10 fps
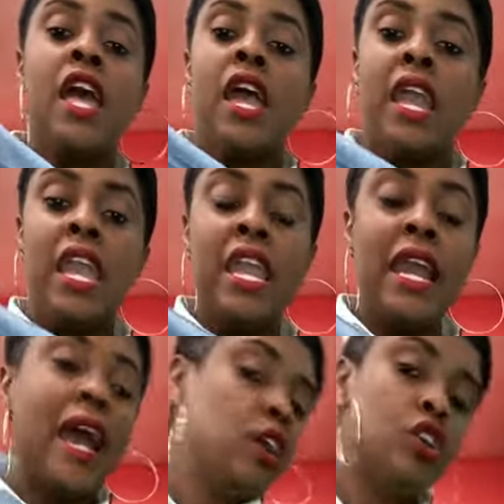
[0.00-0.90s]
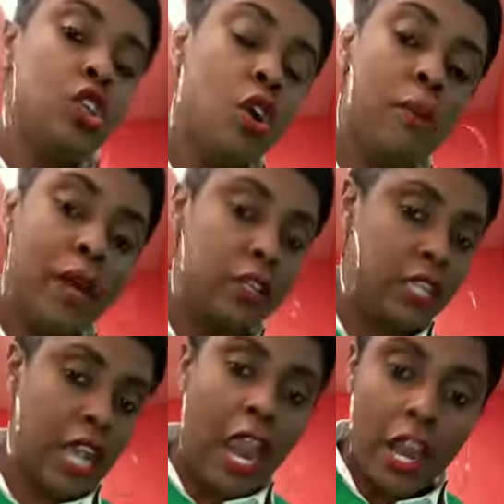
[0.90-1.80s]
And I don't know about an
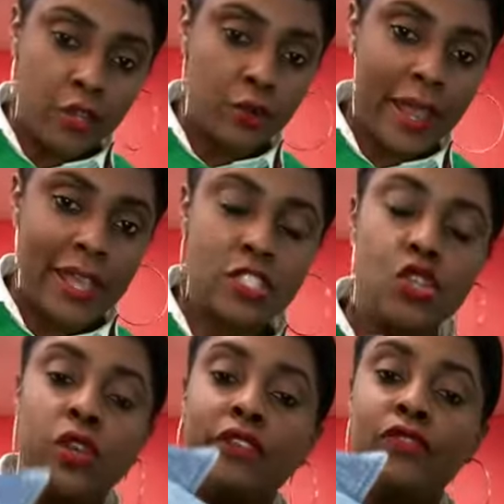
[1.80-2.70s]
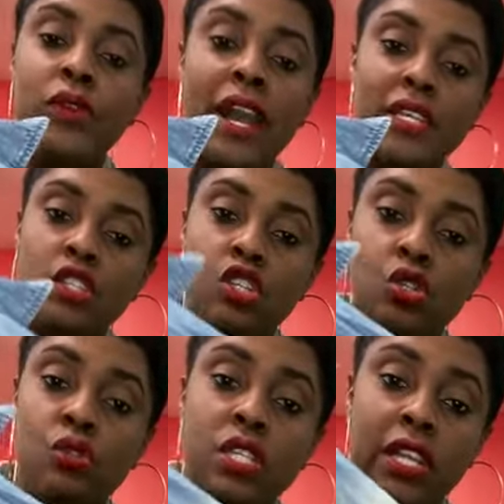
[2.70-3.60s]
iron, you guys. So if you guys are
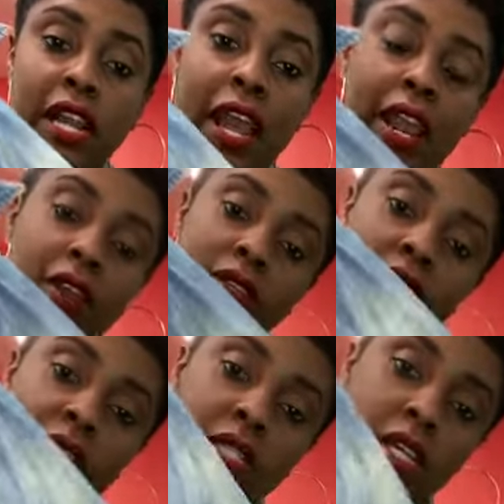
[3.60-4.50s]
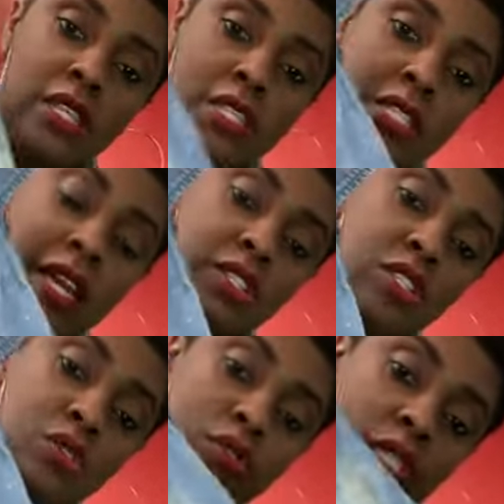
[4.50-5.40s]
using an iron, this is the other side.
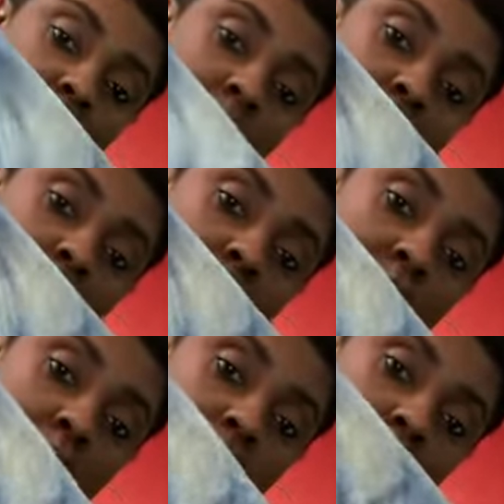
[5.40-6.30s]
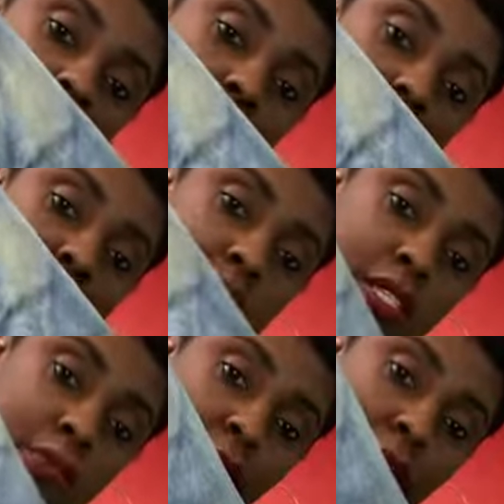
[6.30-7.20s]
So this is, I love, this is
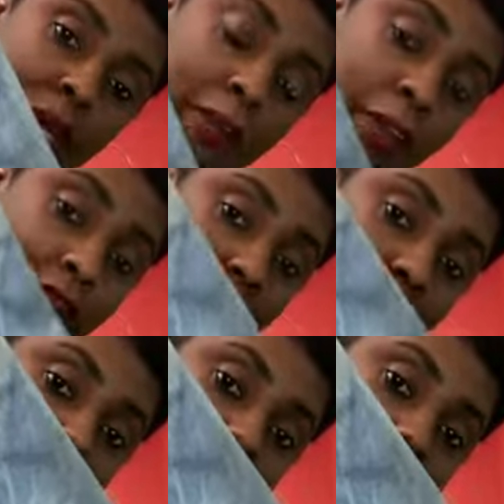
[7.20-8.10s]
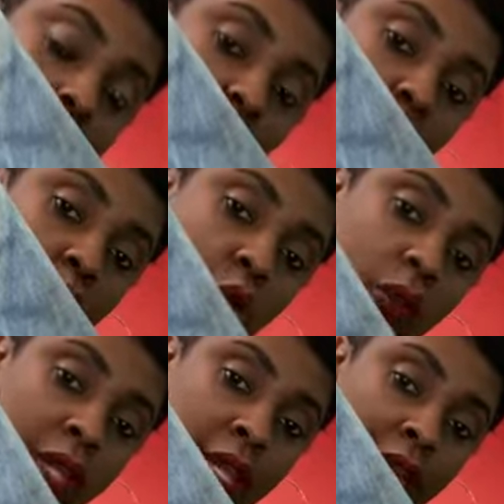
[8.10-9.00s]
probably like my favorite side. I want to go
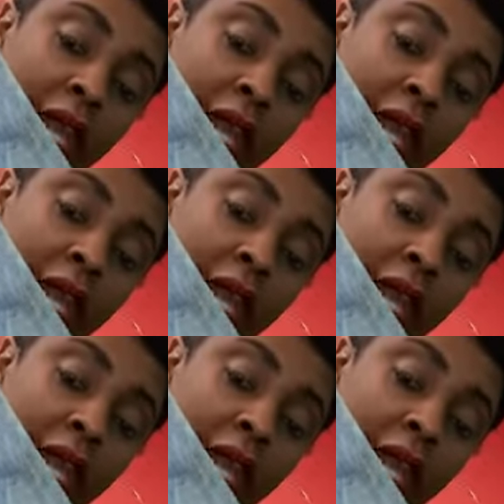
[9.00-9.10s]
in